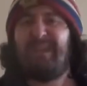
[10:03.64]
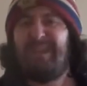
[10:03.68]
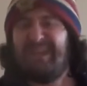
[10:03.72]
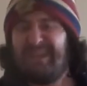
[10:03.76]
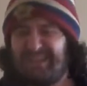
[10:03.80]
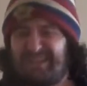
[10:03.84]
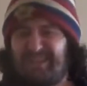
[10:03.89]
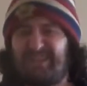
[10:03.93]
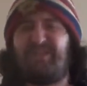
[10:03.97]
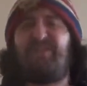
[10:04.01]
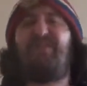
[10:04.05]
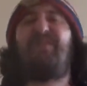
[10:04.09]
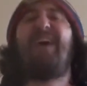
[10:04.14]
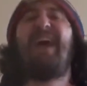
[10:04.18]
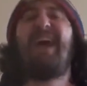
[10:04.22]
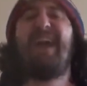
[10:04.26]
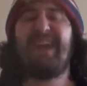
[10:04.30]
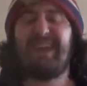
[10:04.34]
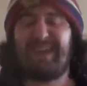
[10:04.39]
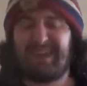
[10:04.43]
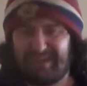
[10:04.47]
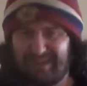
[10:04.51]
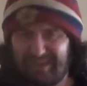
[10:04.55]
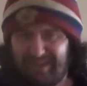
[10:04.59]
It's
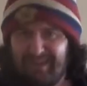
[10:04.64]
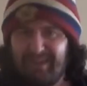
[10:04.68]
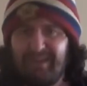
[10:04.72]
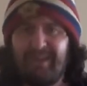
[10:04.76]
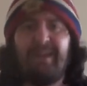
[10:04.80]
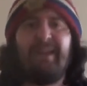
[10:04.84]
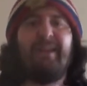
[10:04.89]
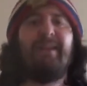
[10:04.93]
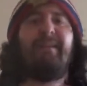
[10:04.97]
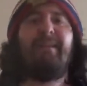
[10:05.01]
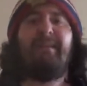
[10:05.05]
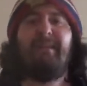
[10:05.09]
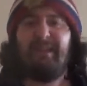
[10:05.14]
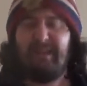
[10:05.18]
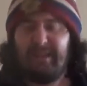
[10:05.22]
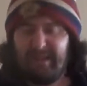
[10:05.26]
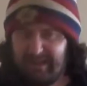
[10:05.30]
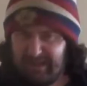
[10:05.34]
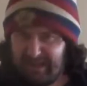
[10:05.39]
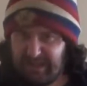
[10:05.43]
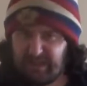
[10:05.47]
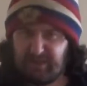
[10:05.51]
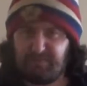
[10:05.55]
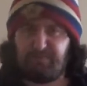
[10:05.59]
fake.
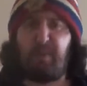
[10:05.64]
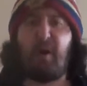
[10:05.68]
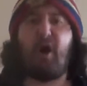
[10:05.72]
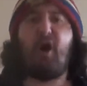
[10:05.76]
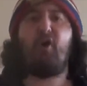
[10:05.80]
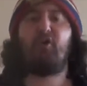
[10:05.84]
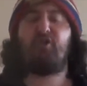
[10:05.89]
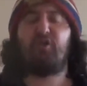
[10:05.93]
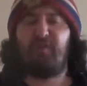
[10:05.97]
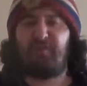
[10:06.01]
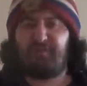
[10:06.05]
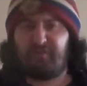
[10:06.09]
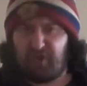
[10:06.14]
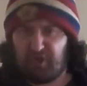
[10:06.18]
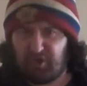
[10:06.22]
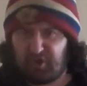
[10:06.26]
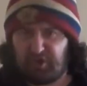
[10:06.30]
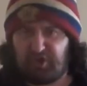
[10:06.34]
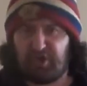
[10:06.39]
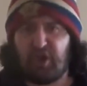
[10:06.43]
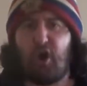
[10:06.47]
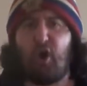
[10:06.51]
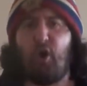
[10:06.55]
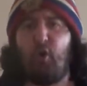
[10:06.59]
It's part of the
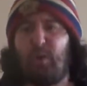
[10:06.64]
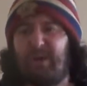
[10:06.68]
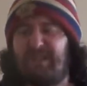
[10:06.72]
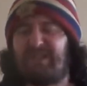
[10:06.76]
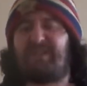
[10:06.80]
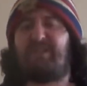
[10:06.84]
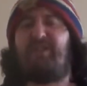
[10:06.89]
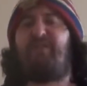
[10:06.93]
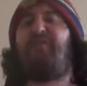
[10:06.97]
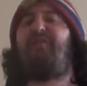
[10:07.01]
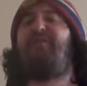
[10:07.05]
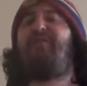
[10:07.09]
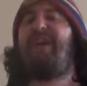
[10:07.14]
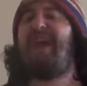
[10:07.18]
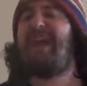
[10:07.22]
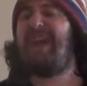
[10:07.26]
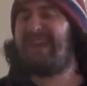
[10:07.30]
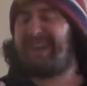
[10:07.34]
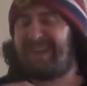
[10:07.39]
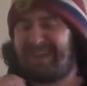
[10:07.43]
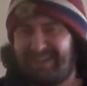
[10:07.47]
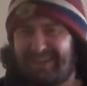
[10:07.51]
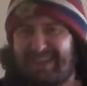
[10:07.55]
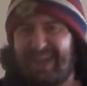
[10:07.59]
show. It's a
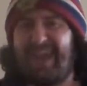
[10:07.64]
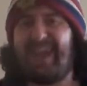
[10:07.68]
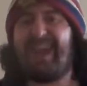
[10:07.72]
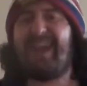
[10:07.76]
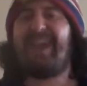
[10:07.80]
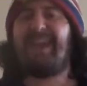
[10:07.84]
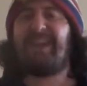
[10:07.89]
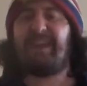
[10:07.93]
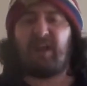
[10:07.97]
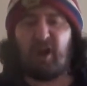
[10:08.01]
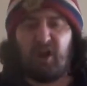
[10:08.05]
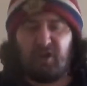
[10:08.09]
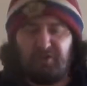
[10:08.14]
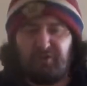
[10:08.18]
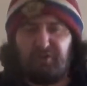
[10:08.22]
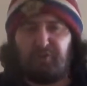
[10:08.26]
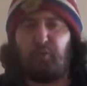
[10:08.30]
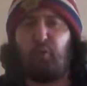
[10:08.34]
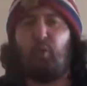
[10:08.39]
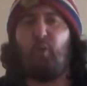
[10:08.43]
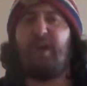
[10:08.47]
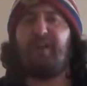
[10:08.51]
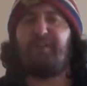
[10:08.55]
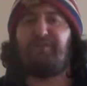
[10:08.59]
fake thing on
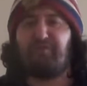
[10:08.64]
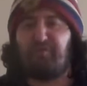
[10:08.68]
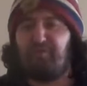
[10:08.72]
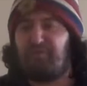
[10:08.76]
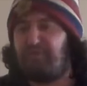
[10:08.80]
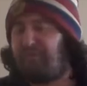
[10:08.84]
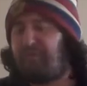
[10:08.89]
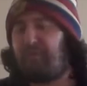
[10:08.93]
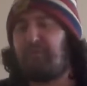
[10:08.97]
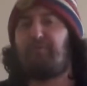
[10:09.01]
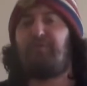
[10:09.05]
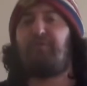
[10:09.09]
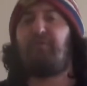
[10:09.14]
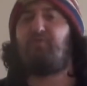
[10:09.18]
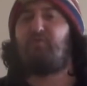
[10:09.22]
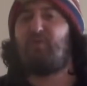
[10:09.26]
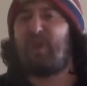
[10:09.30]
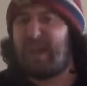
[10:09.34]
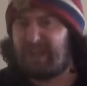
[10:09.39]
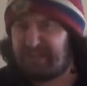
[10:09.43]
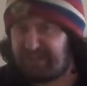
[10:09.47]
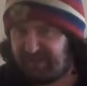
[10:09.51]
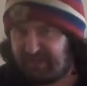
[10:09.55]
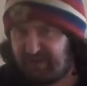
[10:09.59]
Twitter for the
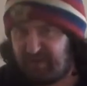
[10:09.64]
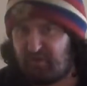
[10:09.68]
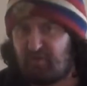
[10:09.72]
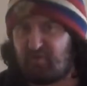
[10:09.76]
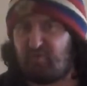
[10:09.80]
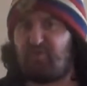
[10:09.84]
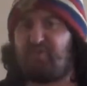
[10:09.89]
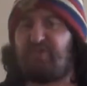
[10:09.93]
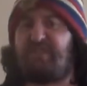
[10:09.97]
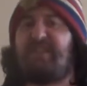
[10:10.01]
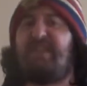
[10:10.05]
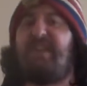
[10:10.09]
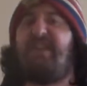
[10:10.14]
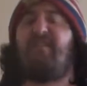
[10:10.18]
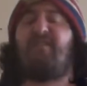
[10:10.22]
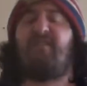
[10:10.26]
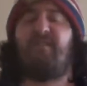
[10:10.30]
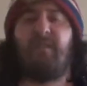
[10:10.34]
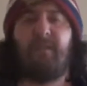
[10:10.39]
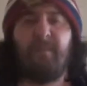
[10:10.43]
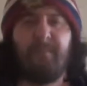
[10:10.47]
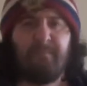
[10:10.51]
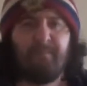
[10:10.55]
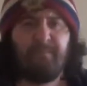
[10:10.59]
wrestlers there.
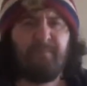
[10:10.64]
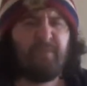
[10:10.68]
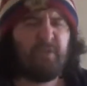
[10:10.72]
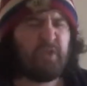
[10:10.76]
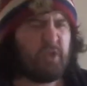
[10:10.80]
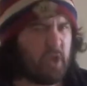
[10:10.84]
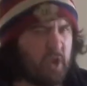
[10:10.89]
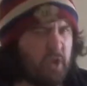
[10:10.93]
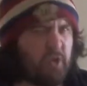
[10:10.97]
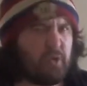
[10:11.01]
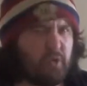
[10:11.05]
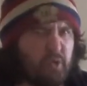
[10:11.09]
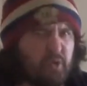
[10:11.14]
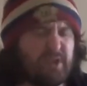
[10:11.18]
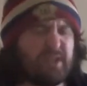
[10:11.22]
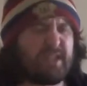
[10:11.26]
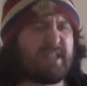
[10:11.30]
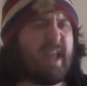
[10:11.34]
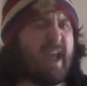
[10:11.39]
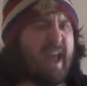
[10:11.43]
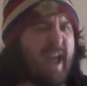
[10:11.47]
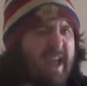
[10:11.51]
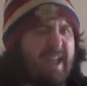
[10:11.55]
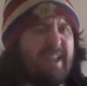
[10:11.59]
You
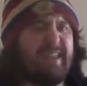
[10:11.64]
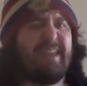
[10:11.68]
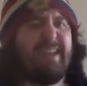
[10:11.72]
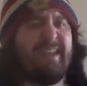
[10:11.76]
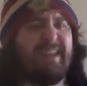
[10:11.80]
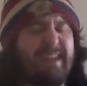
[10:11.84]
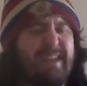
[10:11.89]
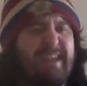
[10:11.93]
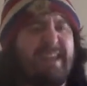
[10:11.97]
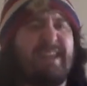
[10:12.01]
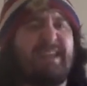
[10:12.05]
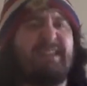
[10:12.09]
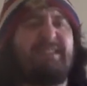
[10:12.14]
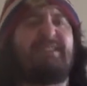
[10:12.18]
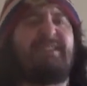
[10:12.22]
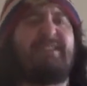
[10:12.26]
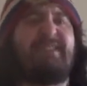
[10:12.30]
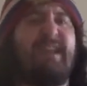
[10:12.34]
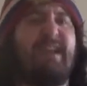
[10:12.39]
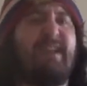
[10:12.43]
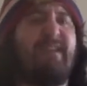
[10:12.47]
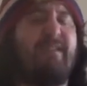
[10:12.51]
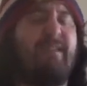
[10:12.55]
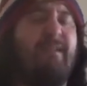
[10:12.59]
understand, idiots
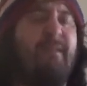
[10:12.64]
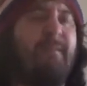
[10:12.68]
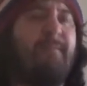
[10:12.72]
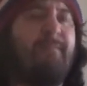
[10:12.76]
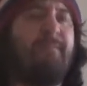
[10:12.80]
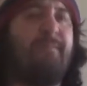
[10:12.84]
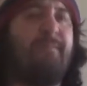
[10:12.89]
there?